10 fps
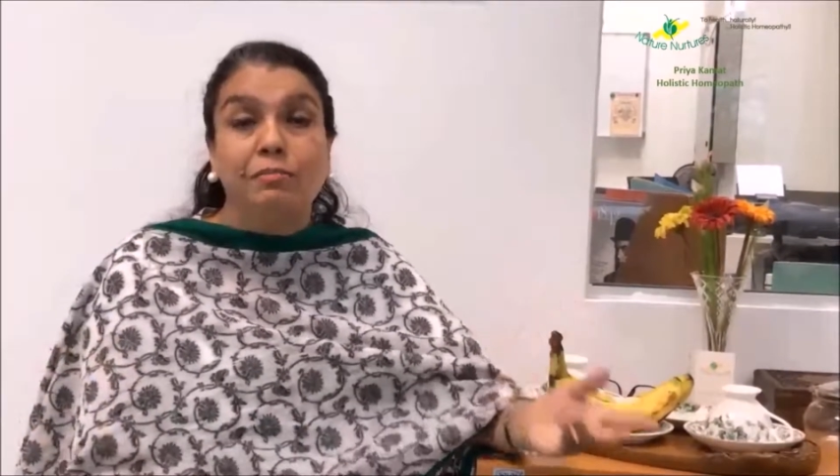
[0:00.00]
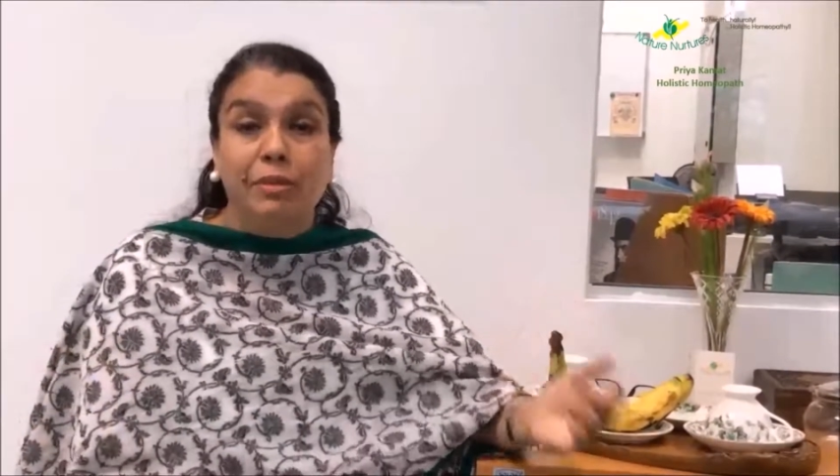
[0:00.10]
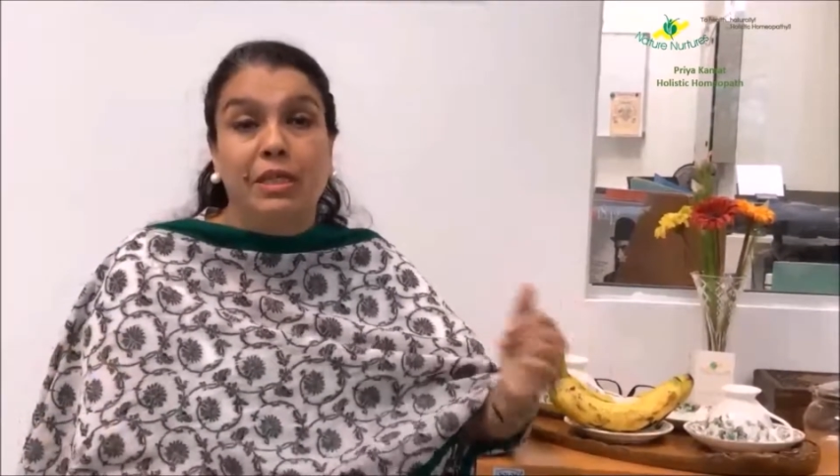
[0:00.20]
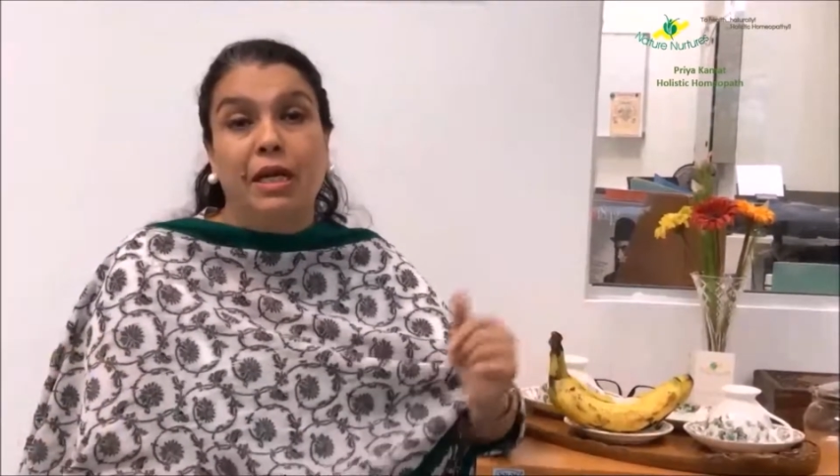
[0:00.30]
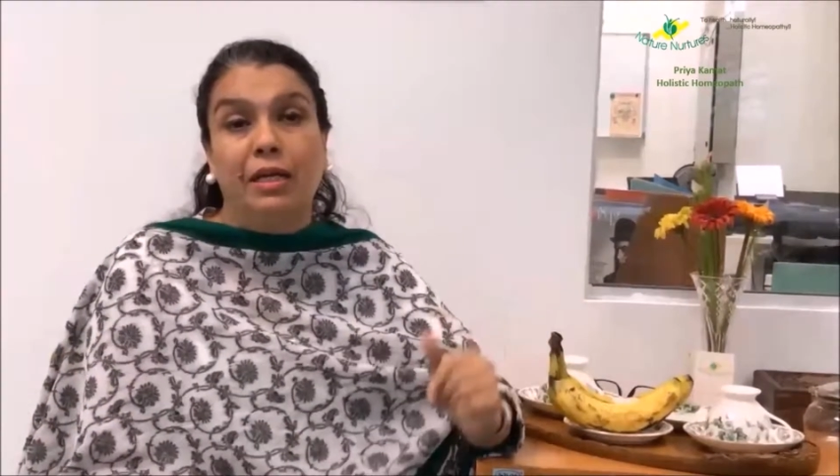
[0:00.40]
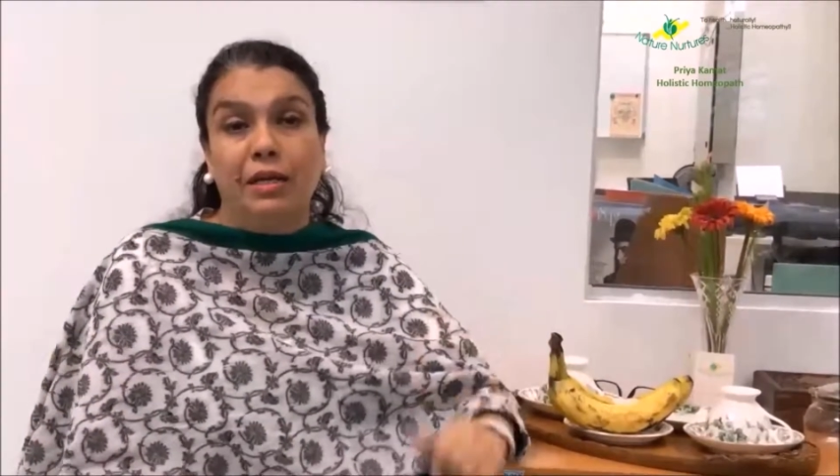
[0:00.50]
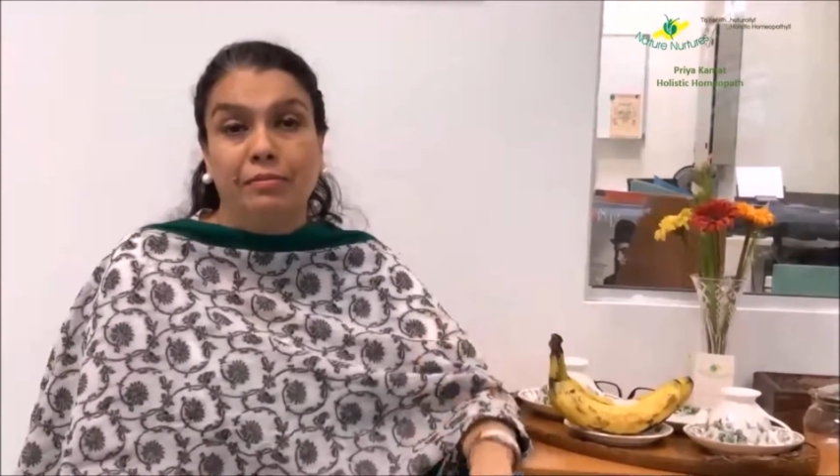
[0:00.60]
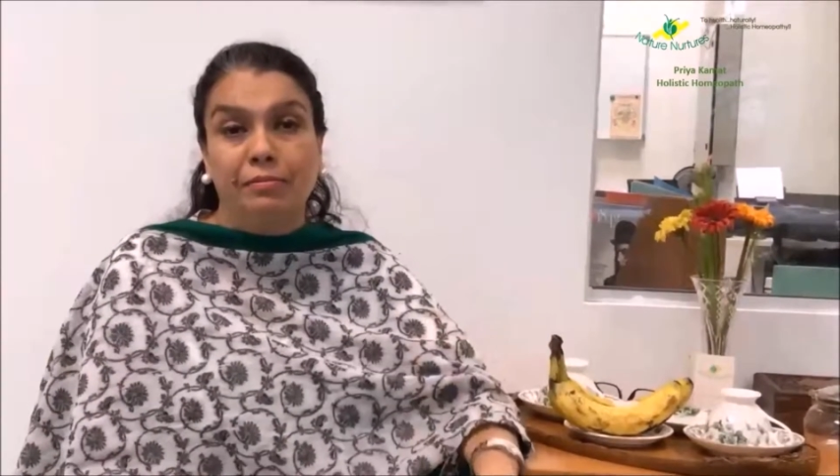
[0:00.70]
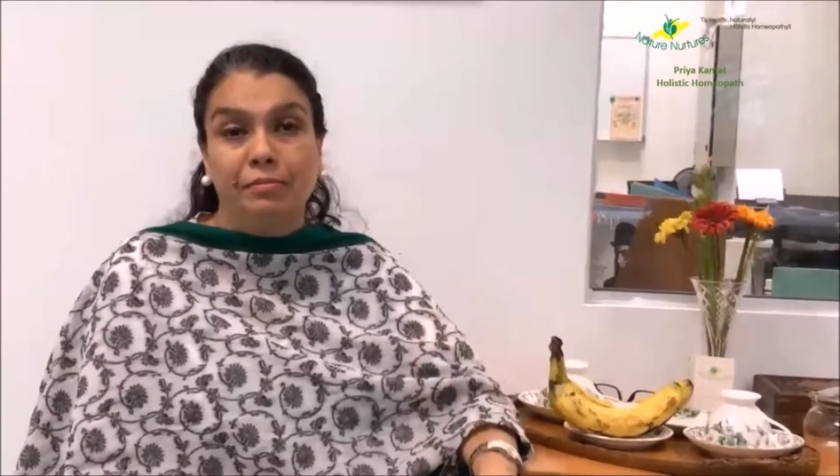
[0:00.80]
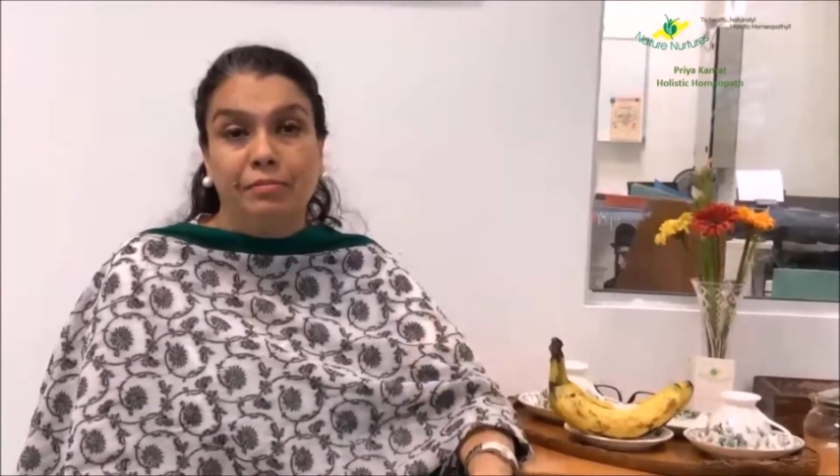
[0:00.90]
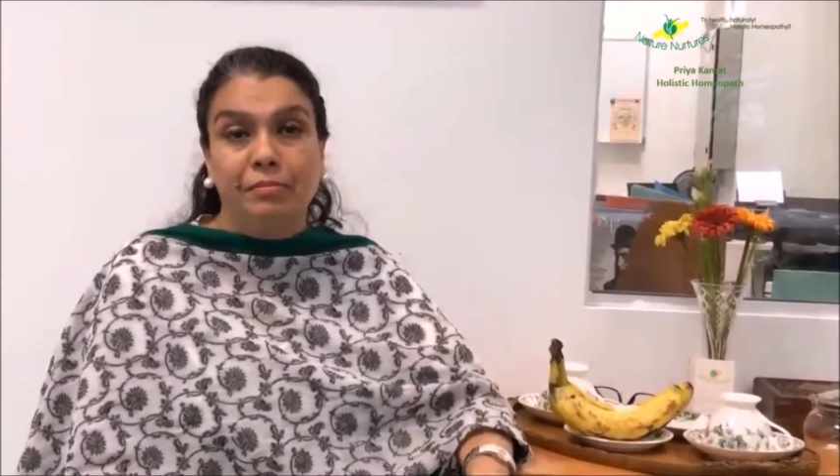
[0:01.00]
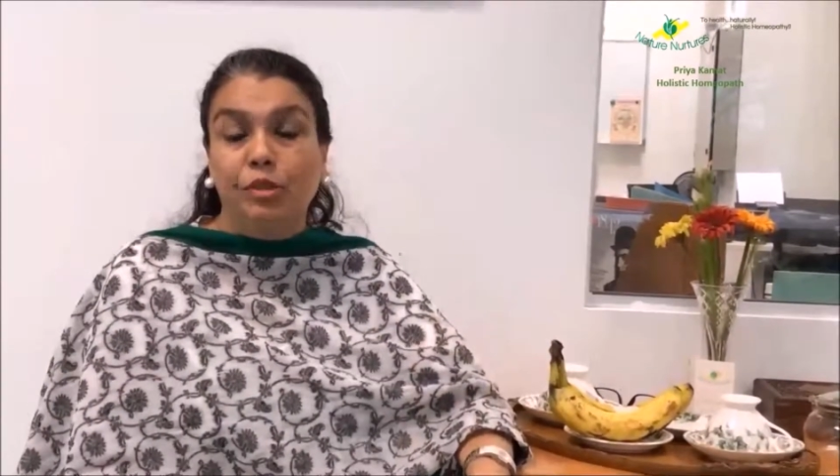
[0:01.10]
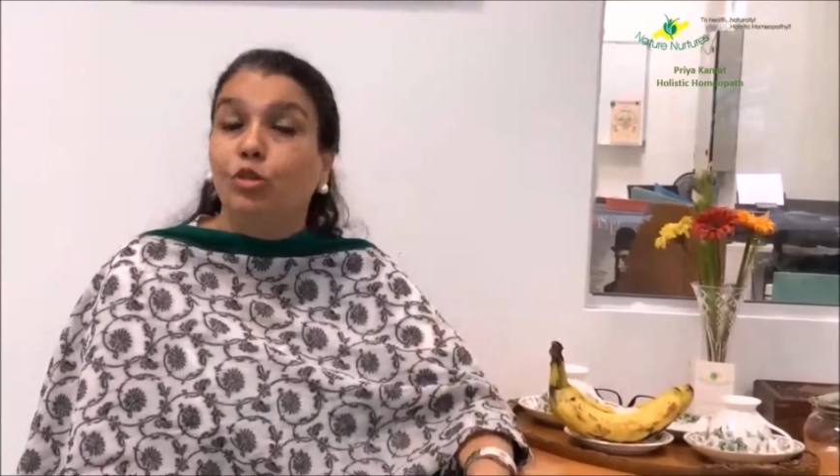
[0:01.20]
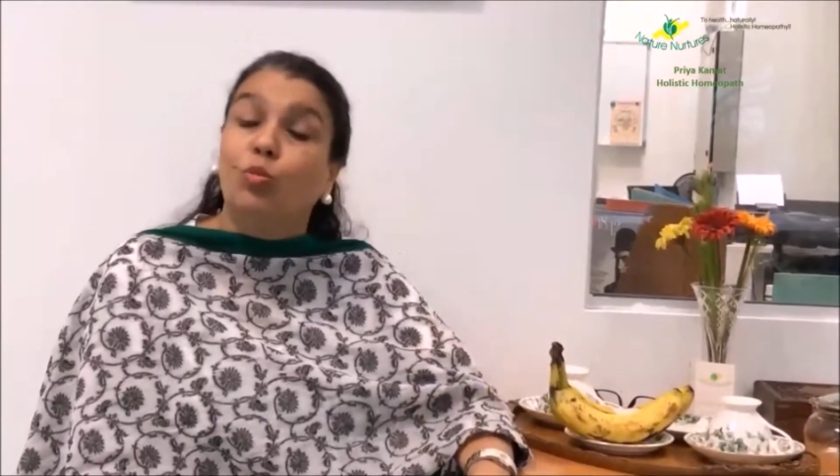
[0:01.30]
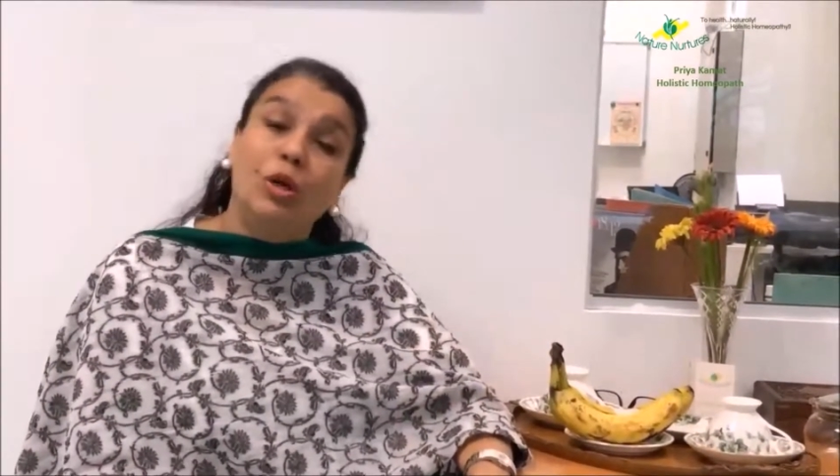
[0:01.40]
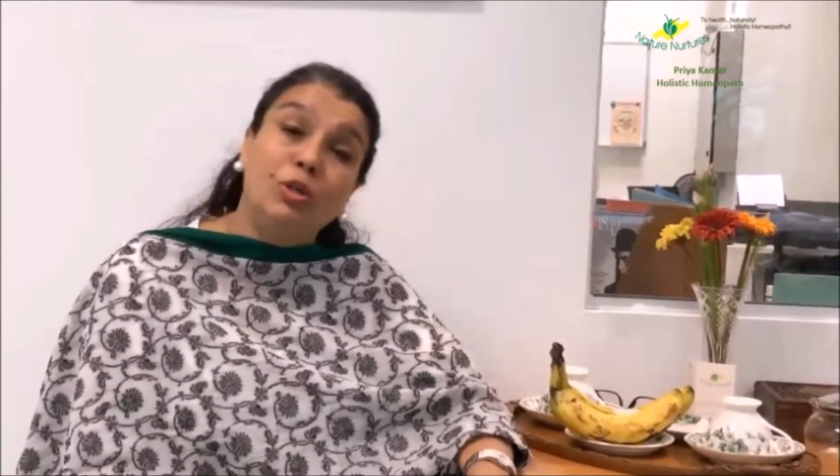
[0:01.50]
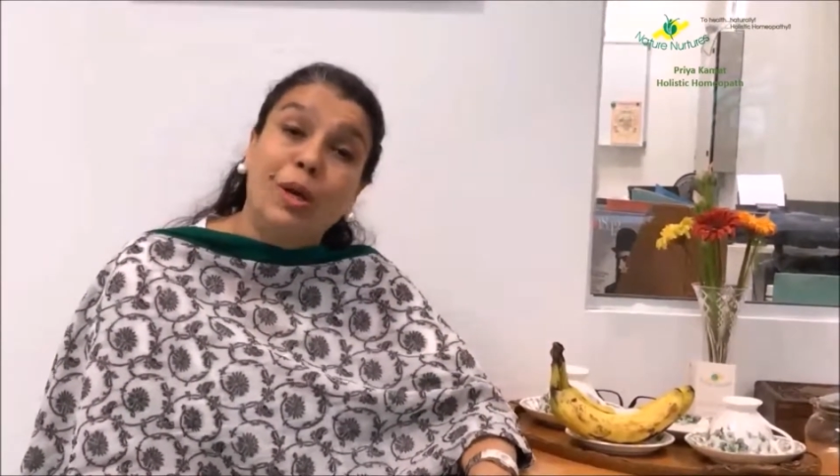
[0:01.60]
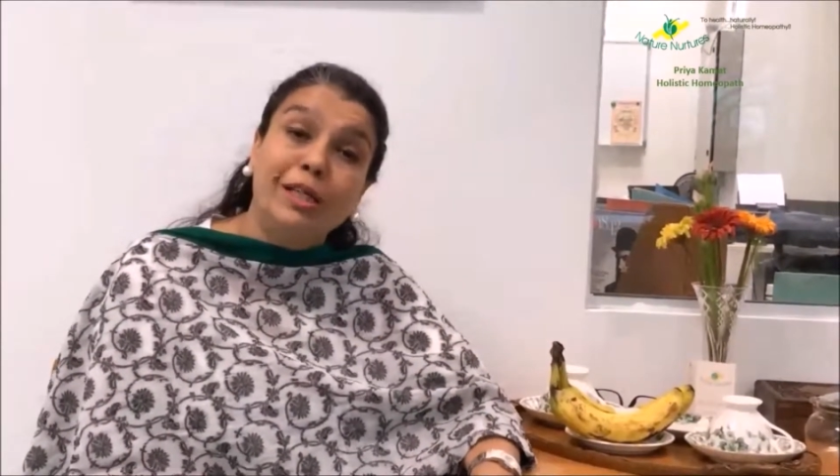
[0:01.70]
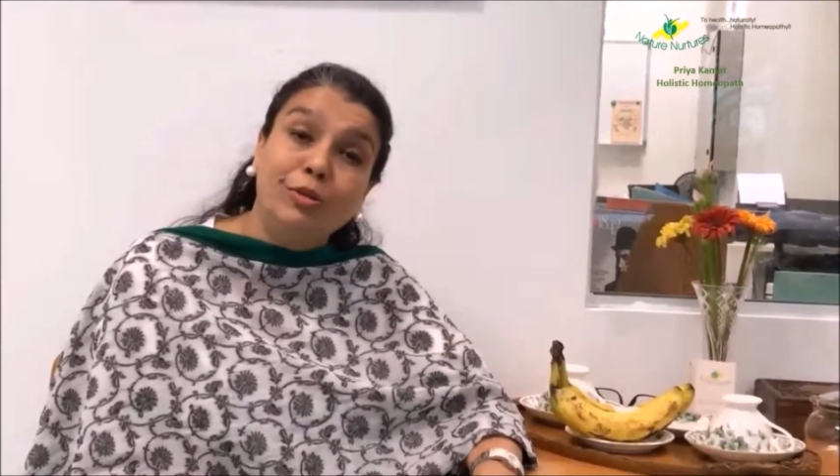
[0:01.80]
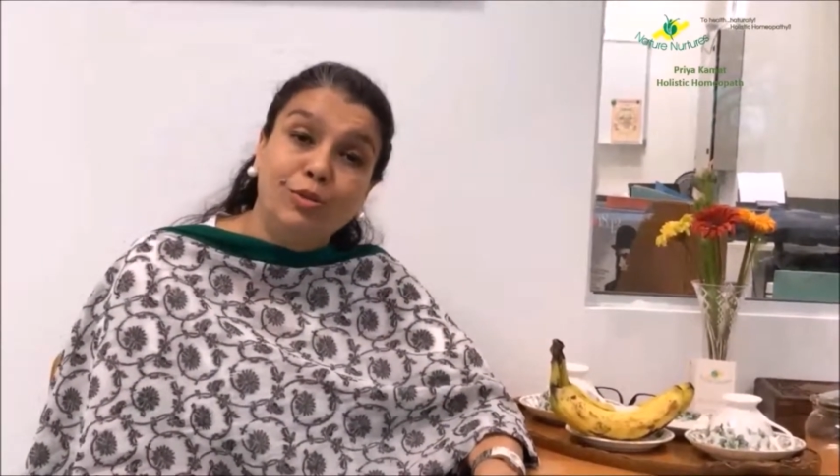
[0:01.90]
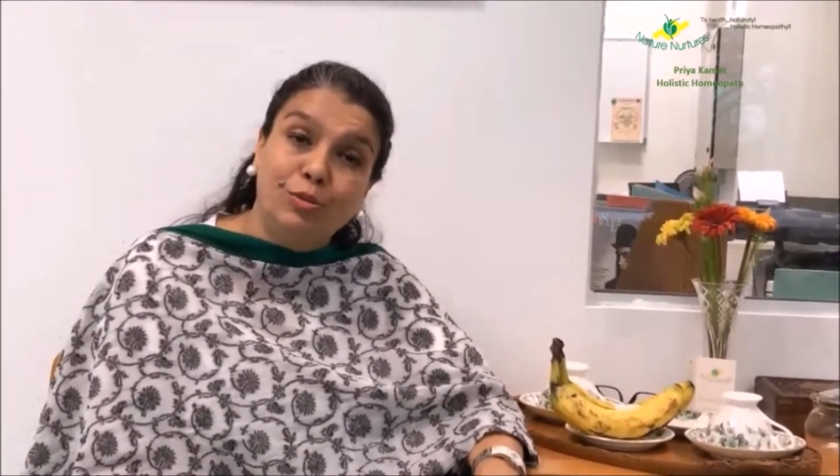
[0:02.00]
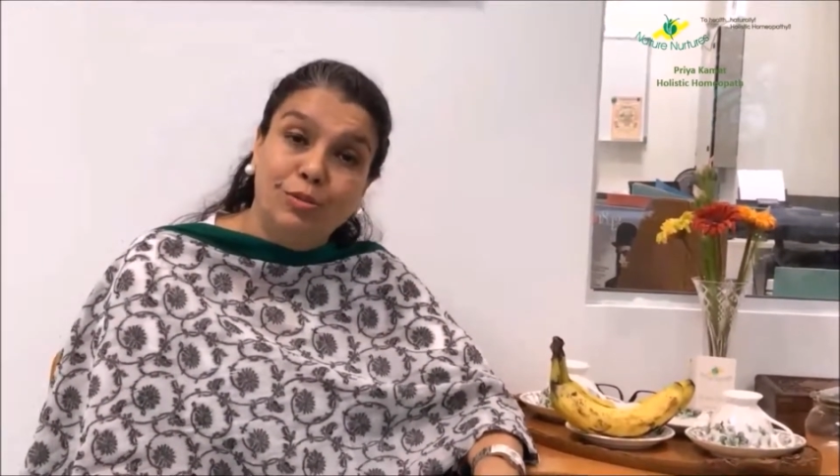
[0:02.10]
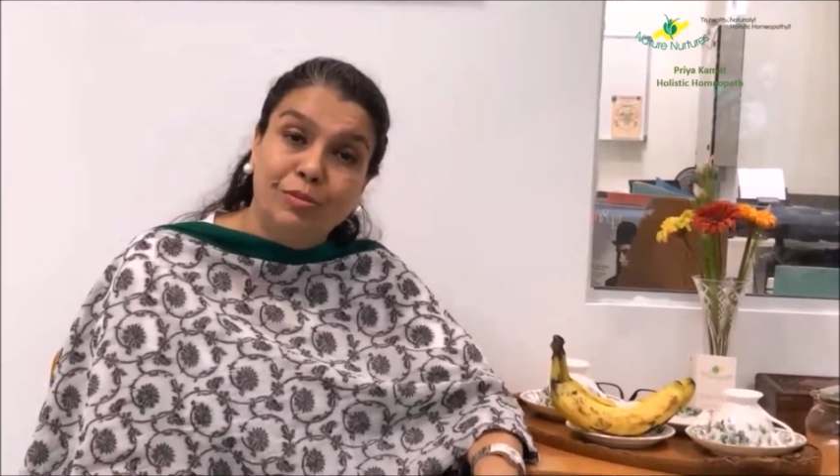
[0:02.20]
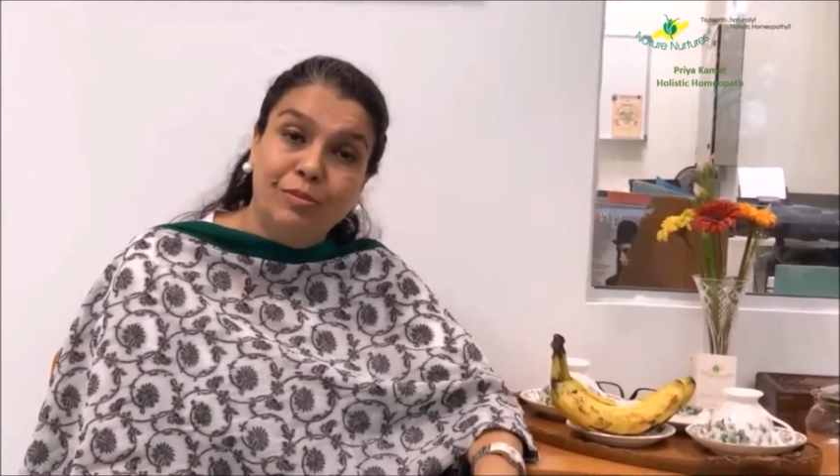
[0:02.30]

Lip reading: banana? So what do I do?